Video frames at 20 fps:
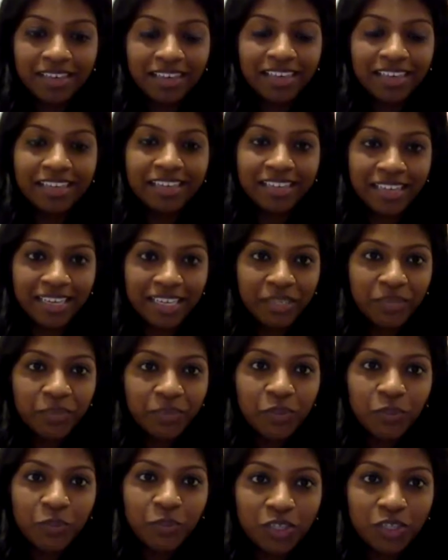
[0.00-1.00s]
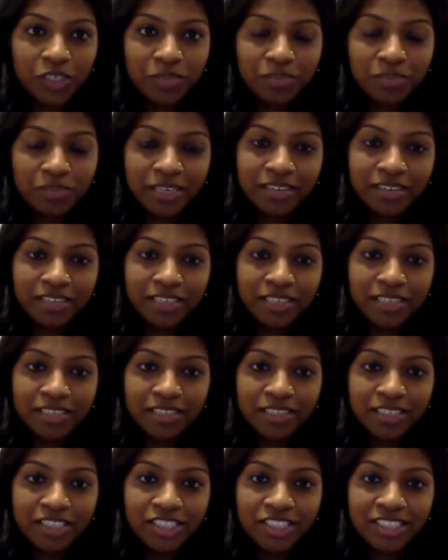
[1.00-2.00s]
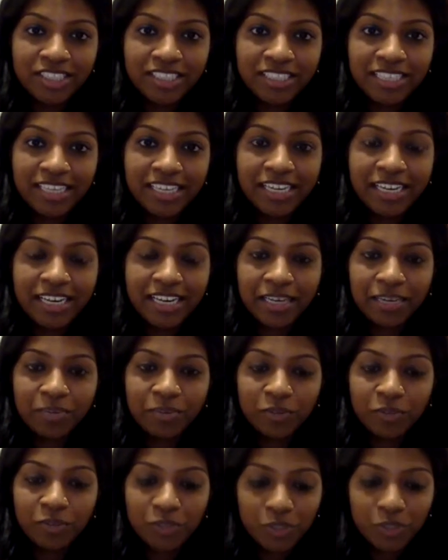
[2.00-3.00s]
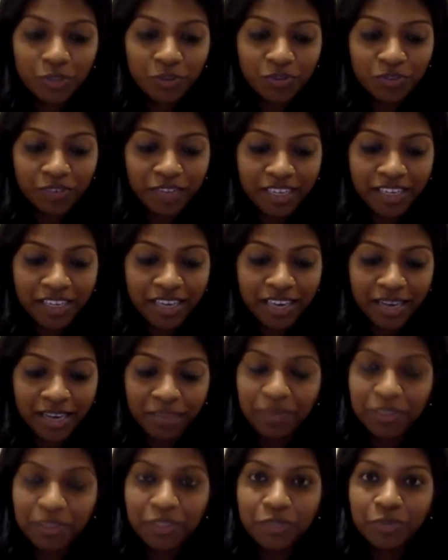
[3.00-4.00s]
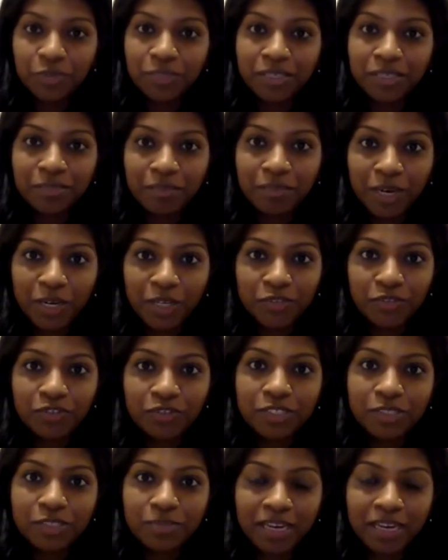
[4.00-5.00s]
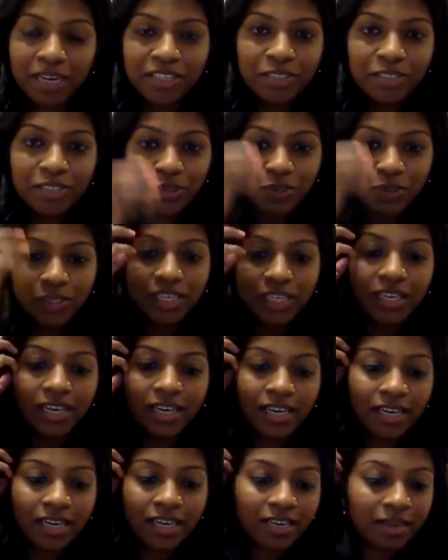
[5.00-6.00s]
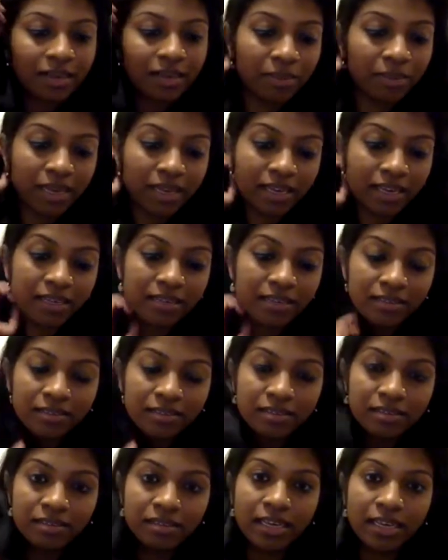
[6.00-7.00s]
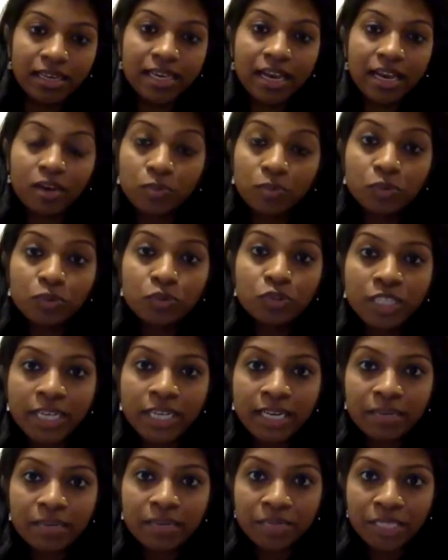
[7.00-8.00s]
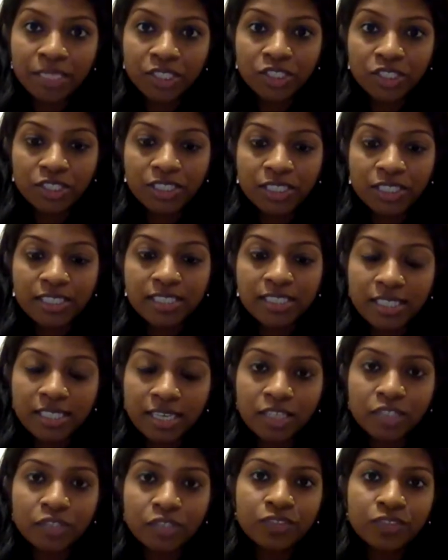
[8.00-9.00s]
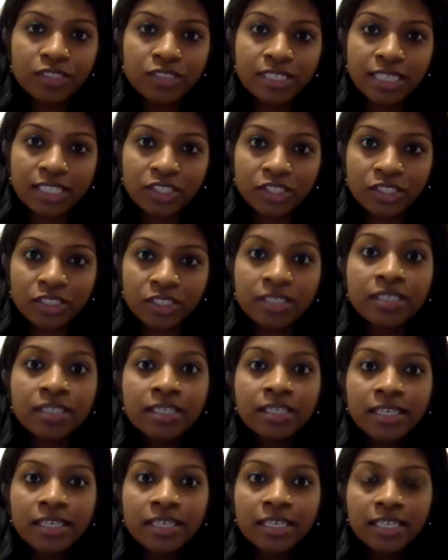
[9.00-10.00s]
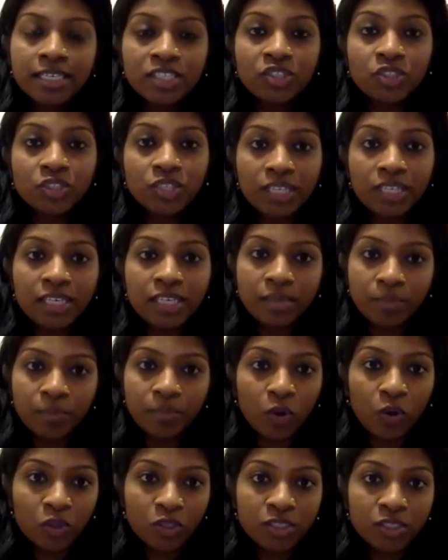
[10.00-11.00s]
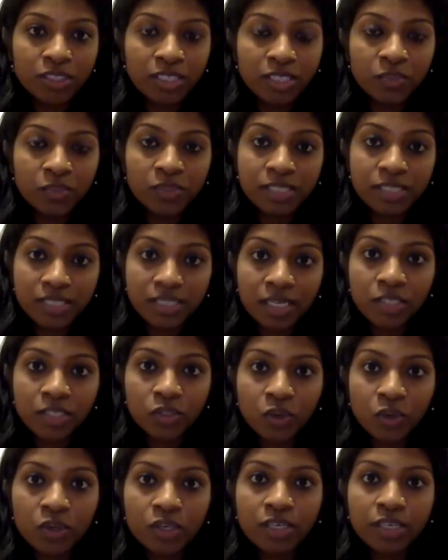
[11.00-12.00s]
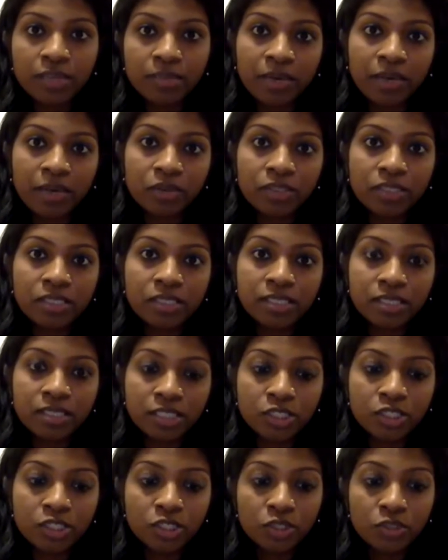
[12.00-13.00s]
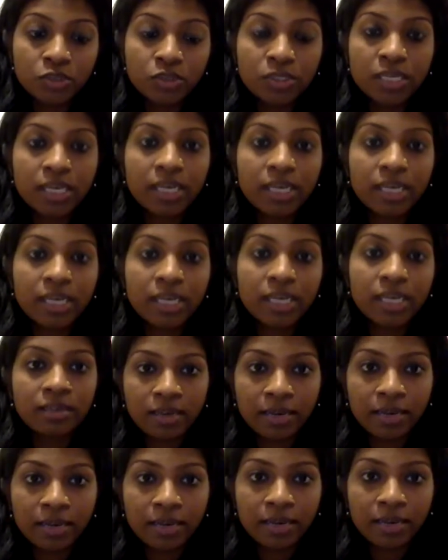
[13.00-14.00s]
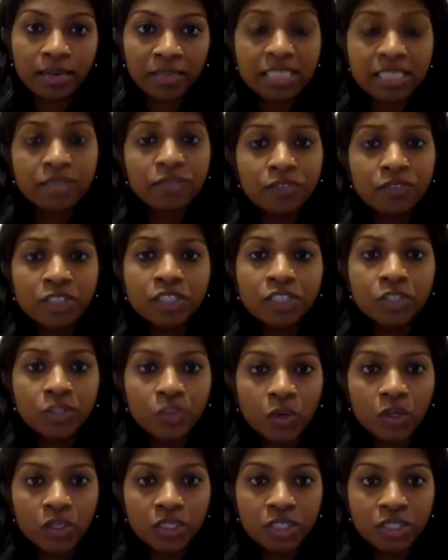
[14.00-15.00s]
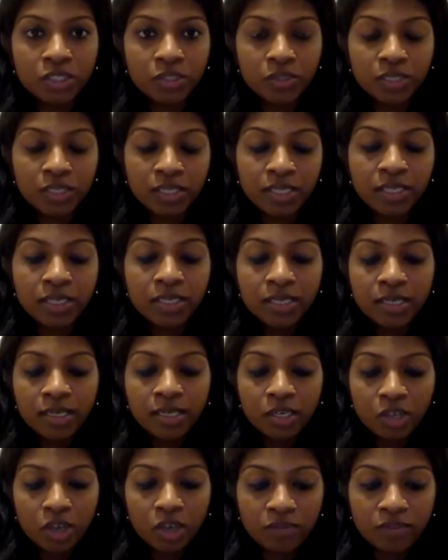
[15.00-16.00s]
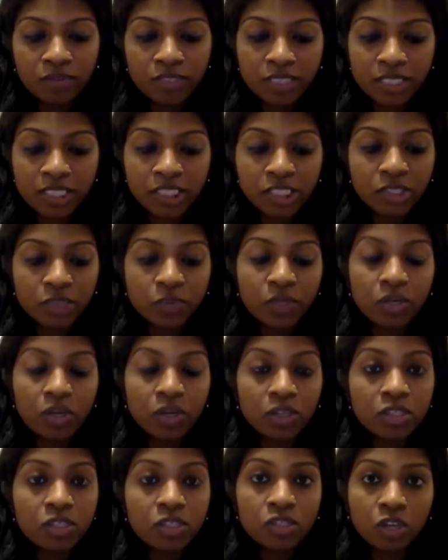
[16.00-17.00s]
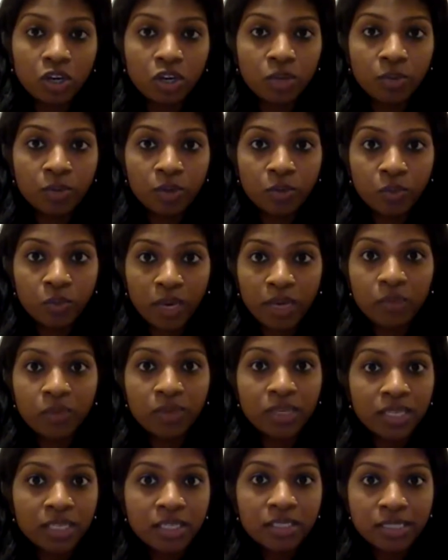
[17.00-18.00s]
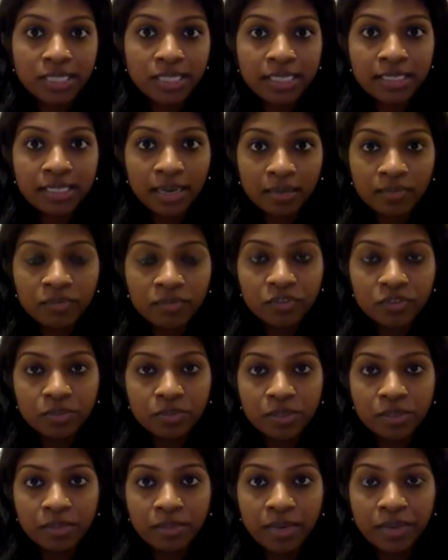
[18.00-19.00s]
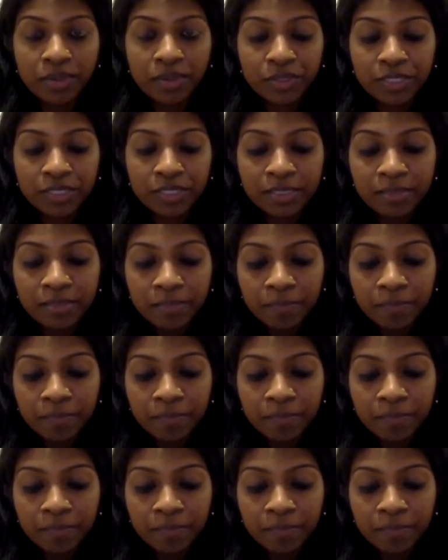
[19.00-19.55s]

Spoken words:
In line with what Mary just said, I'm also very happy to be part of this panel today. And like how Pooja had mentioned at the start of the session, it's really important that we start talking about these issues. And I'm guessing further on into the conversation, we'll also talk about why we need to get comfortable about it.